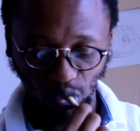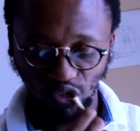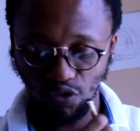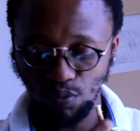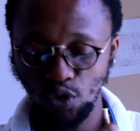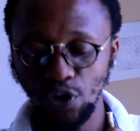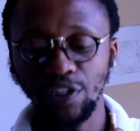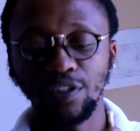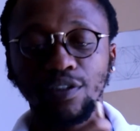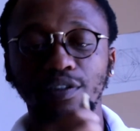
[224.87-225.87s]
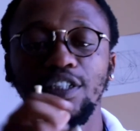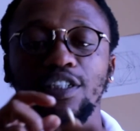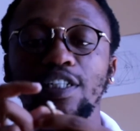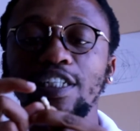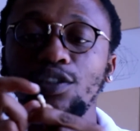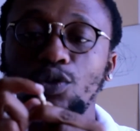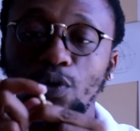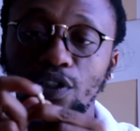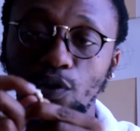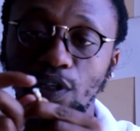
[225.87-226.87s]
the more it'll lean
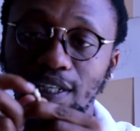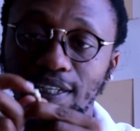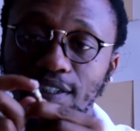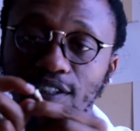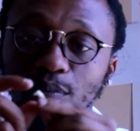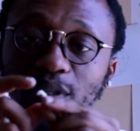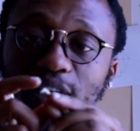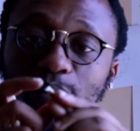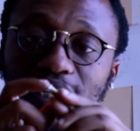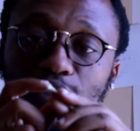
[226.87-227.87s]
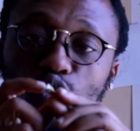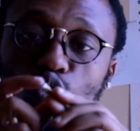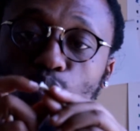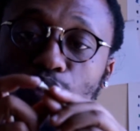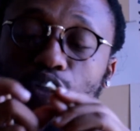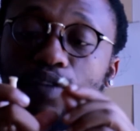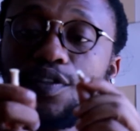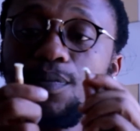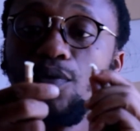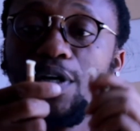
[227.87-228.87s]
towards looking like this and becoming like super soft,
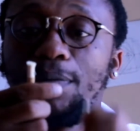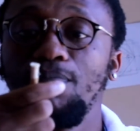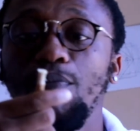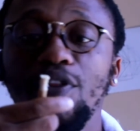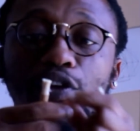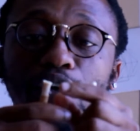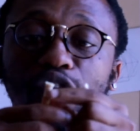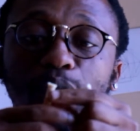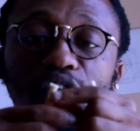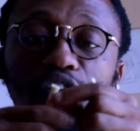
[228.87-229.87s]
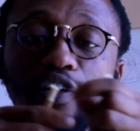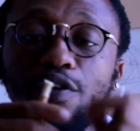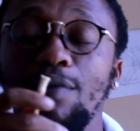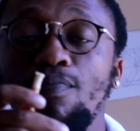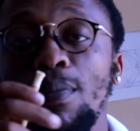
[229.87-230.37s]
right? But there it is basically, right?